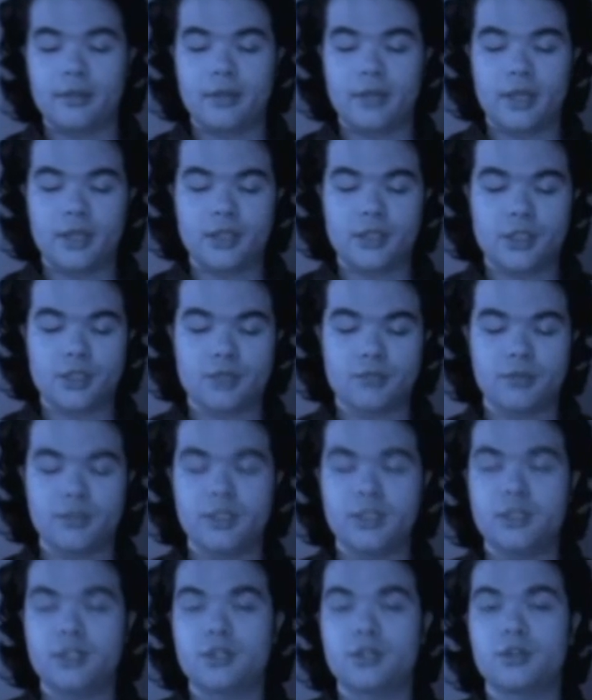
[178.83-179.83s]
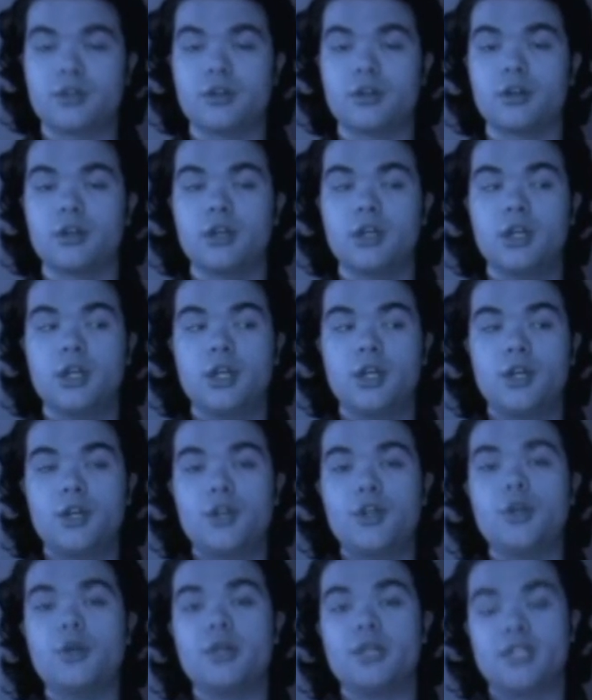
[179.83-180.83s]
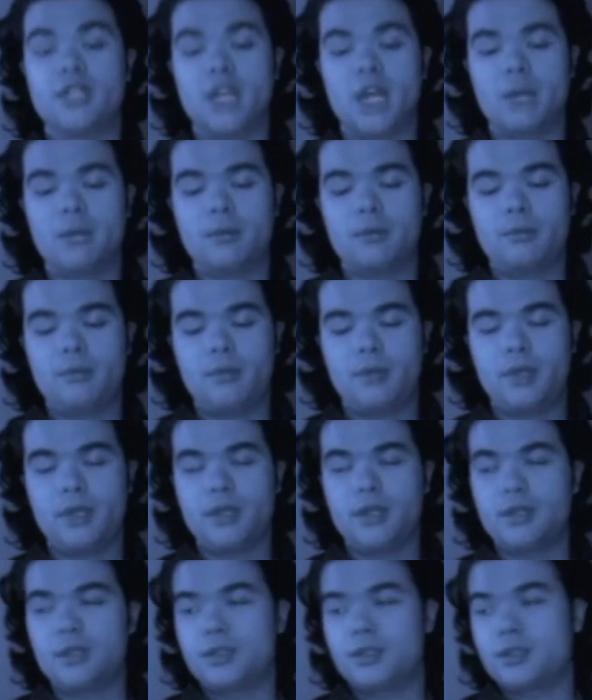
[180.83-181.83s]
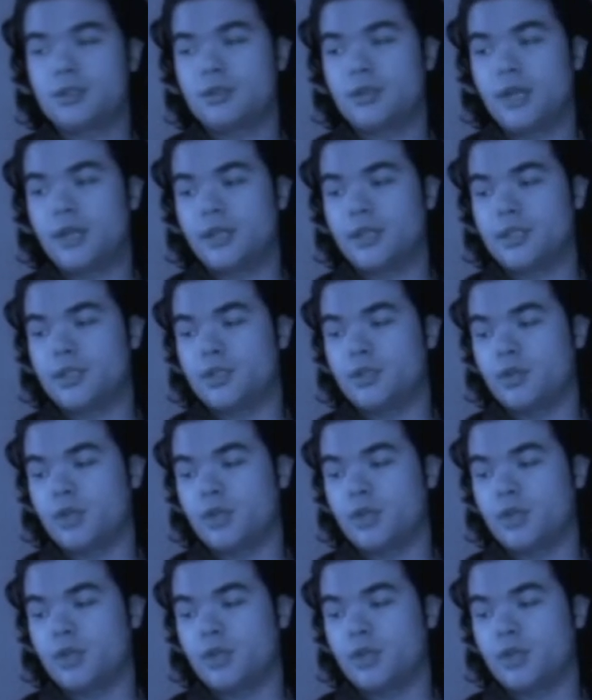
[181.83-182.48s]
They just released their newest album, and I listened to a